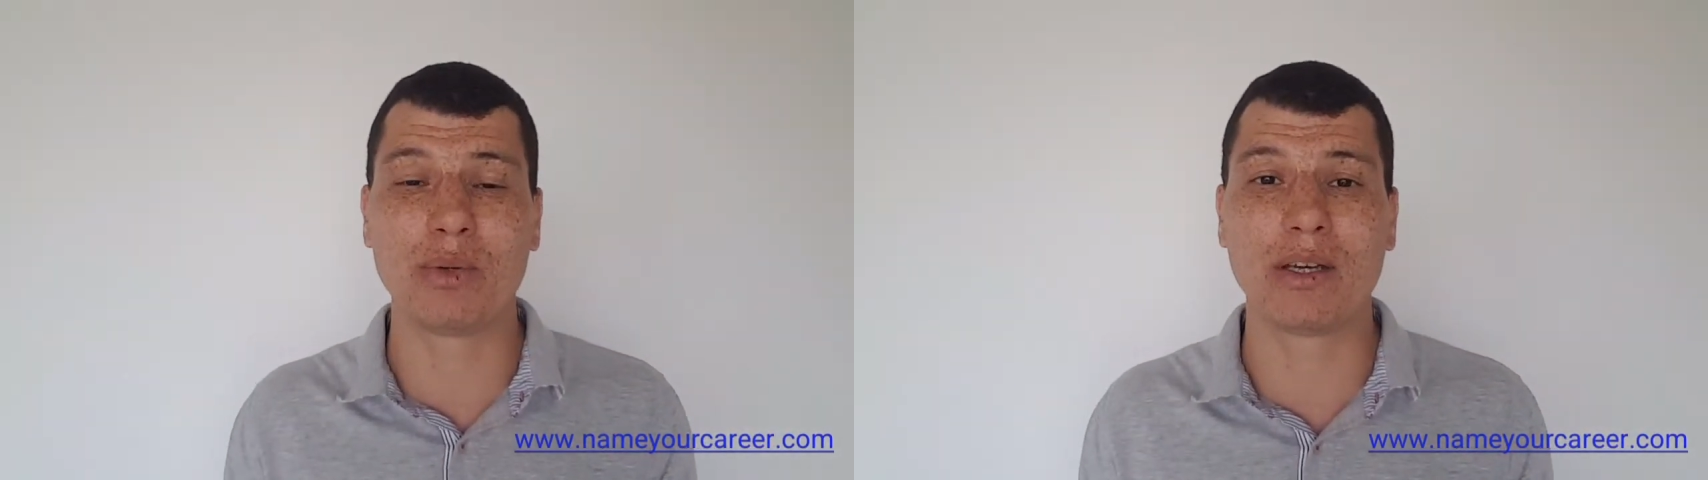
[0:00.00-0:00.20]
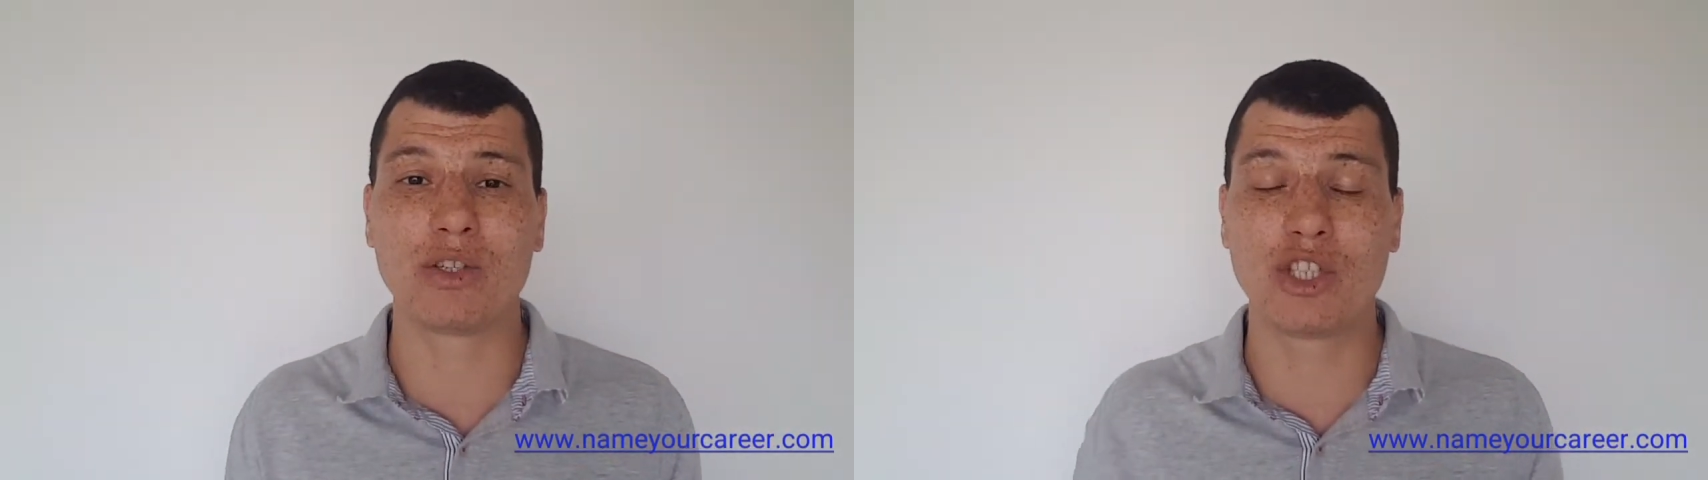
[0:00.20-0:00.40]

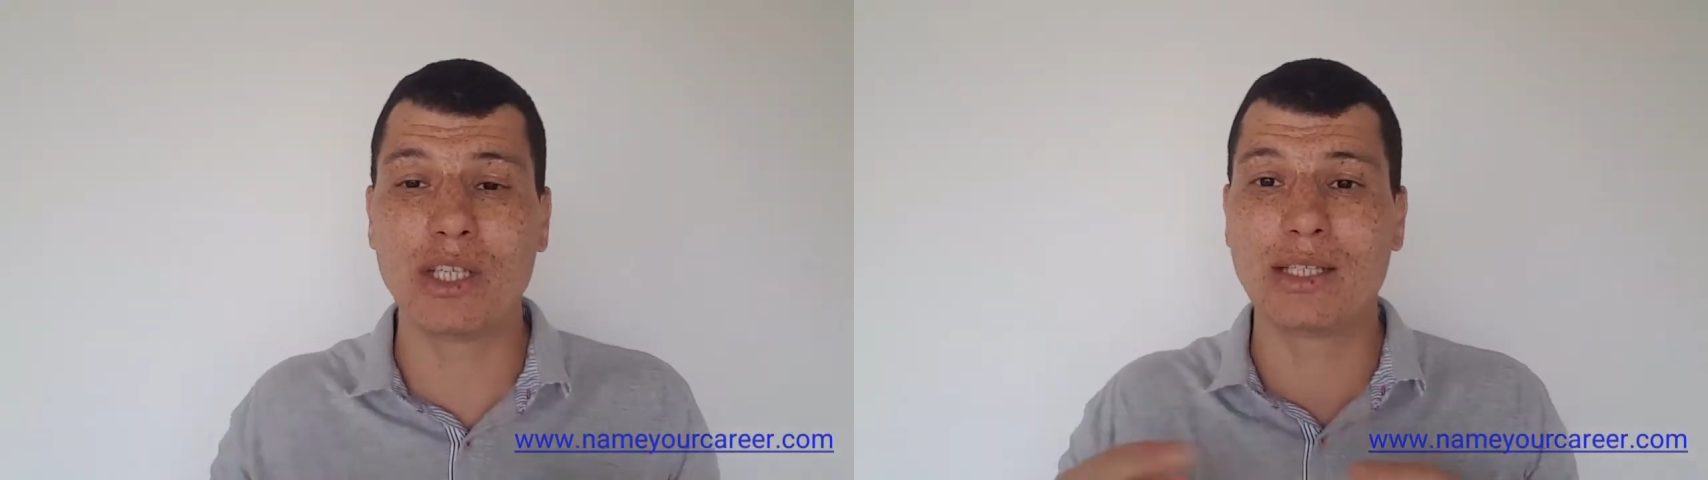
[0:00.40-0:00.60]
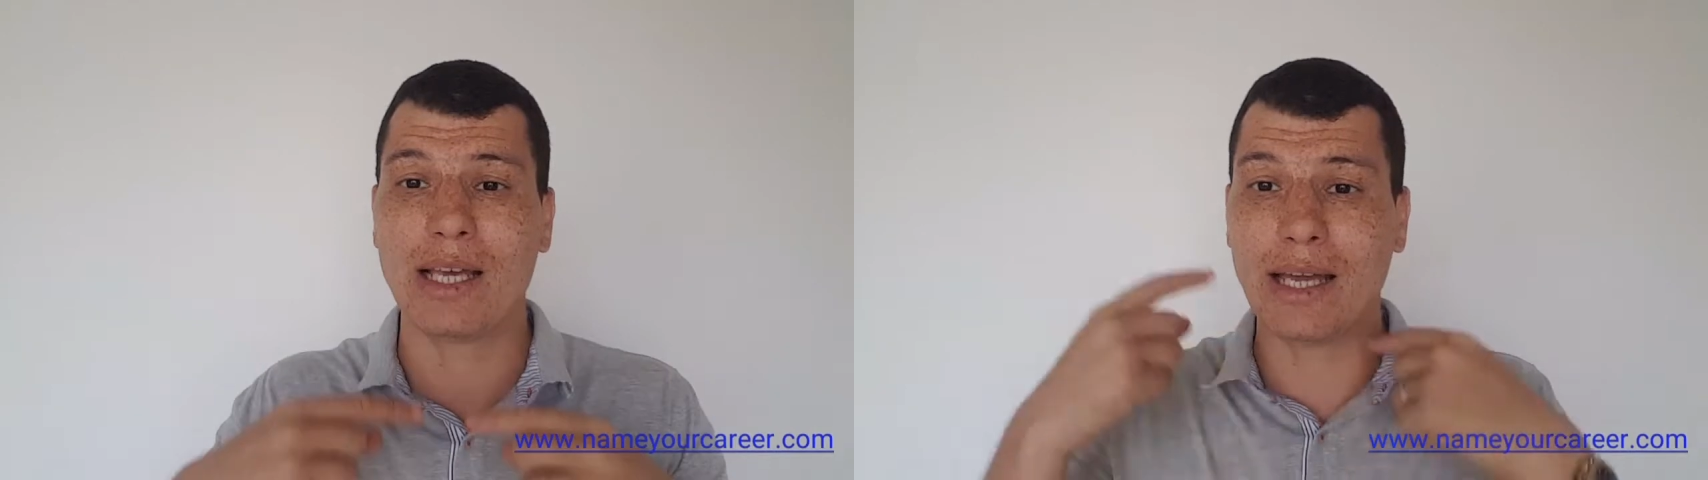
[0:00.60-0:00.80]
because
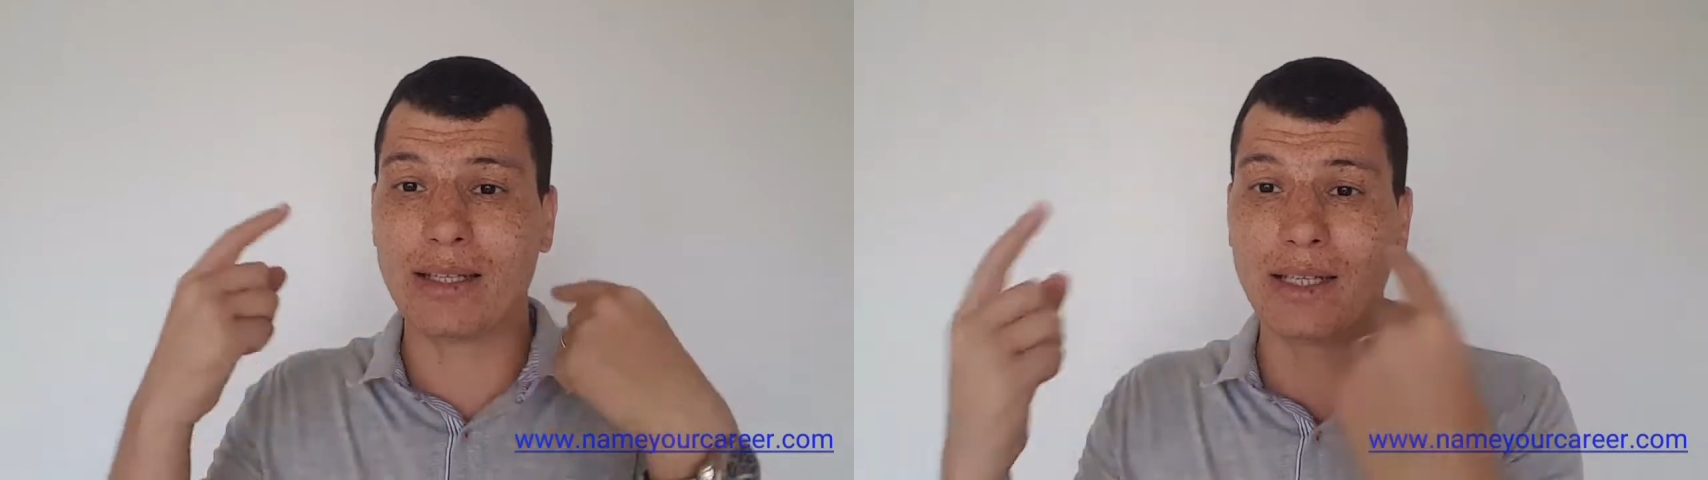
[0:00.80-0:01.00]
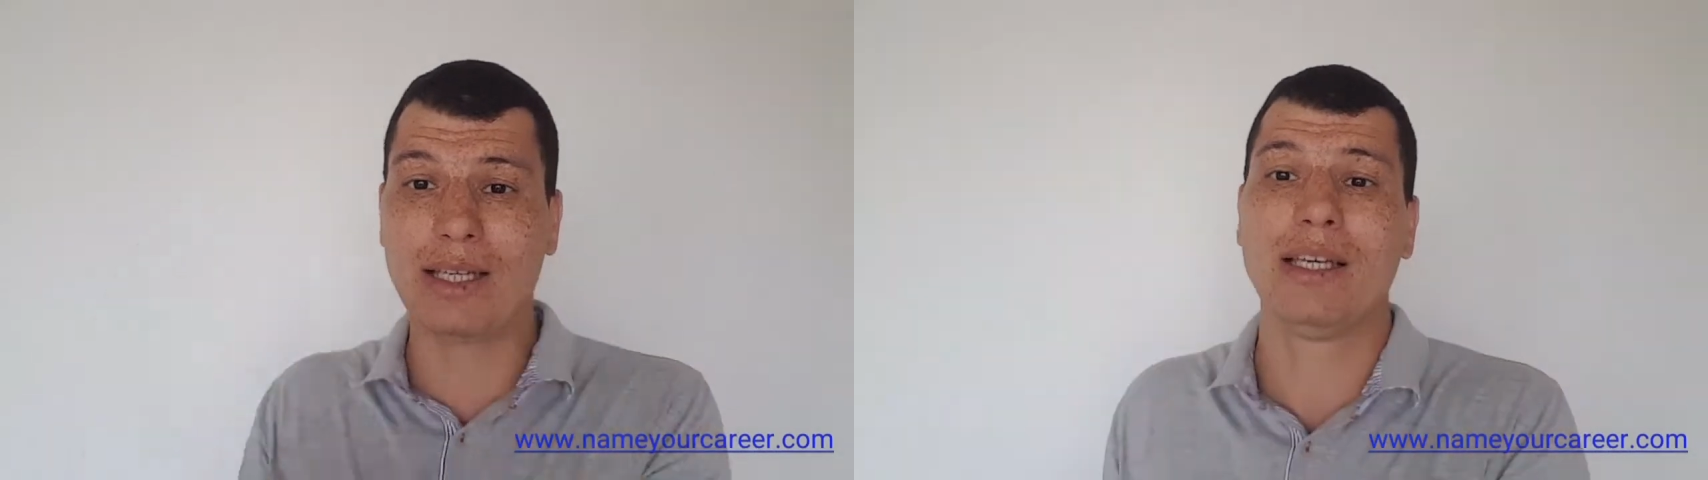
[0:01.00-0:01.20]
she said,